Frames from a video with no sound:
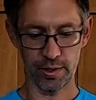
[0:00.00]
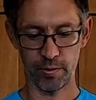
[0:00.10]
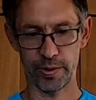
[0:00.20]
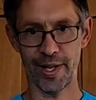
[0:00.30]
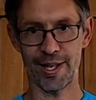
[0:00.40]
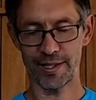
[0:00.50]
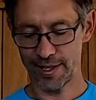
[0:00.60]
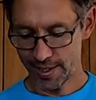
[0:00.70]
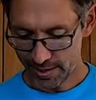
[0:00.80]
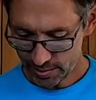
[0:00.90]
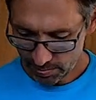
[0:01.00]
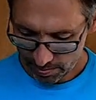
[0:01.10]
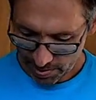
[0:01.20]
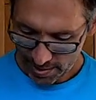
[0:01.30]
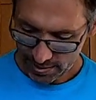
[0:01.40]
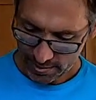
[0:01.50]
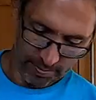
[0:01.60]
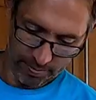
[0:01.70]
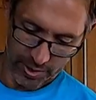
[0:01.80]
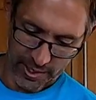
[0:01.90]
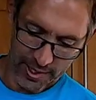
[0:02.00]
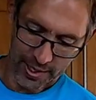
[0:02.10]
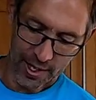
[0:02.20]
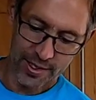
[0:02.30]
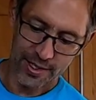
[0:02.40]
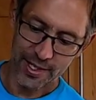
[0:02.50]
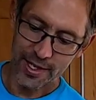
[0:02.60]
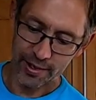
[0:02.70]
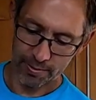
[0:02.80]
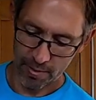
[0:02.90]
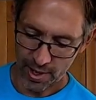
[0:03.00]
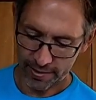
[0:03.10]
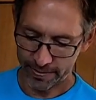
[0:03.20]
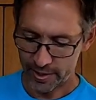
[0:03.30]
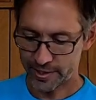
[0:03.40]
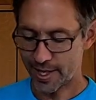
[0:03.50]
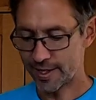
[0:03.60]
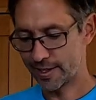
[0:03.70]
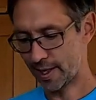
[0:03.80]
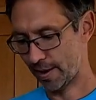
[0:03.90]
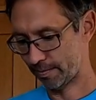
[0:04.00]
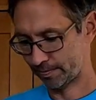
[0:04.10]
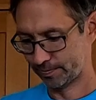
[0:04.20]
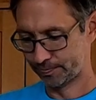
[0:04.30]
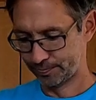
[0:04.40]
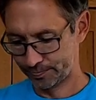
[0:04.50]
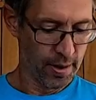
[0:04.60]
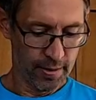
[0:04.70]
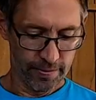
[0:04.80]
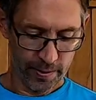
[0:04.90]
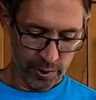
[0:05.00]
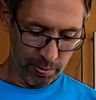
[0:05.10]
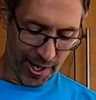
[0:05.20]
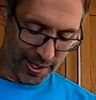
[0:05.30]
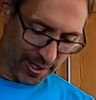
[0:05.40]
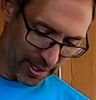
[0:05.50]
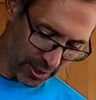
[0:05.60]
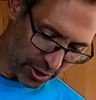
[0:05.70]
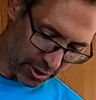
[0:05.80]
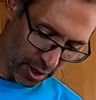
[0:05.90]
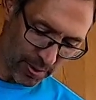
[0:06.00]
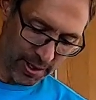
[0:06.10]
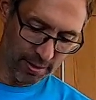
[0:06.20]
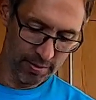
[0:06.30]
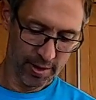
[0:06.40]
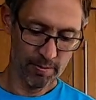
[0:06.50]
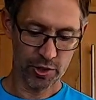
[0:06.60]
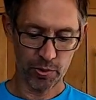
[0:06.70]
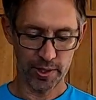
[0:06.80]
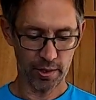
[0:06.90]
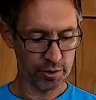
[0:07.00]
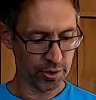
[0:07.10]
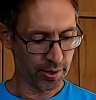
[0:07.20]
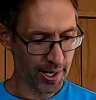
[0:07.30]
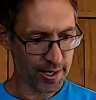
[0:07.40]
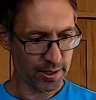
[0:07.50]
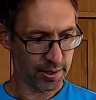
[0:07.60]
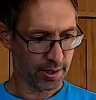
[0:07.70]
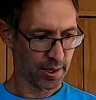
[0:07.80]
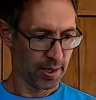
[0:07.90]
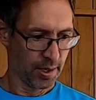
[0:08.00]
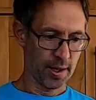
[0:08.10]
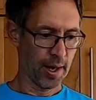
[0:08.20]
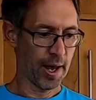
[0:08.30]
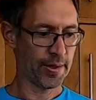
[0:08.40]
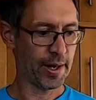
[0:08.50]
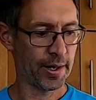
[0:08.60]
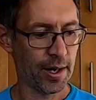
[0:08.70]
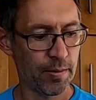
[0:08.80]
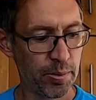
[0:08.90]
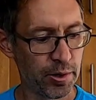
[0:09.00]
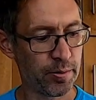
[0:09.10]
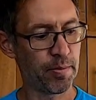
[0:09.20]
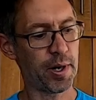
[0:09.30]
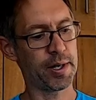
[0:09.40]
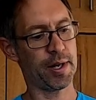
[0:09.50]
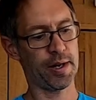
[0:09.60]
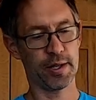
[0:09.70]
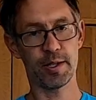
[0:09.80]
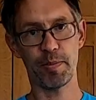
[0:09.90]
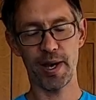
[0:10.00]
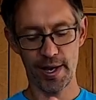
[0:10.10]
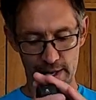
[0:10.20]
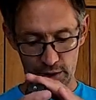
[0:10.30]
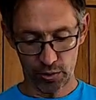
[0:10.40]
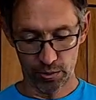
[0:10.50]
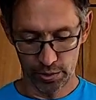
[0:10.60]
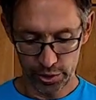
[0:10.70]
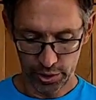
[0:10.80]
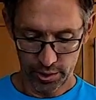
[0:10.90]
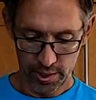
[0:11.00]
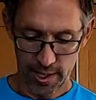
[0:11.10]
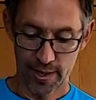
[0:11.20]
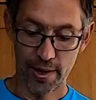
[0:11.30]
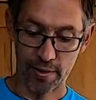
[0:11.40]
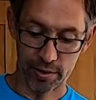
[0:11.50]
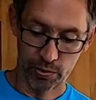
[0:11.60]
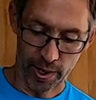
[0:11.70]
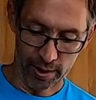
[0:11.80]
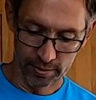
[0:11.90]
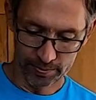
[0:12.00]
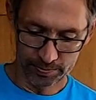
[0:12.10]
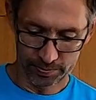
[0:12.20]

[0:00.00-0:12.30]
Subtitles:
I don't want that digging into my back. Put it in underneath my first aid kit. Foil blanket can just go in between those two layers. And then I'll put my spare head torch in there as well.